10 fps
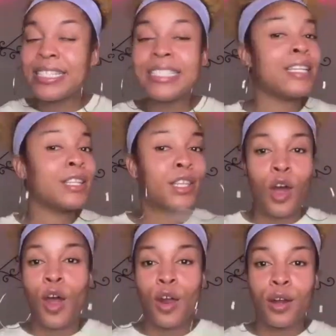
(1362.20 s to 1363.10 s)
the 10th
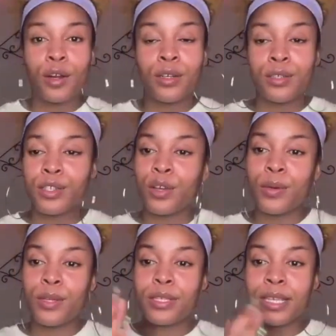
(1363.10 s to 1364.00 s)
card, so
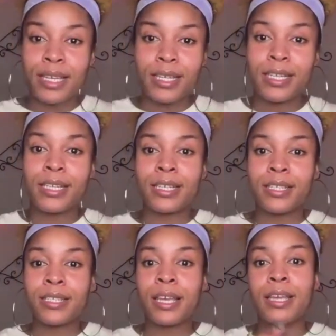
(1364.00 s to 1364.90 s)
it's
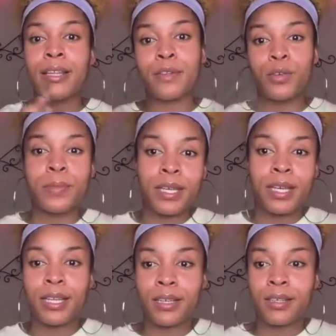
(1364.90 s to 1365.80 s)
endings and new
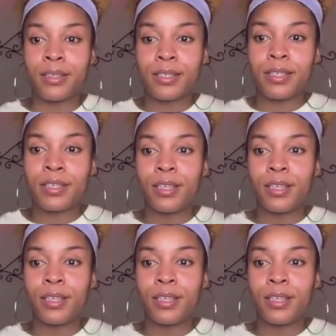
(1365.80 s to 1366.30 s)
beginnings.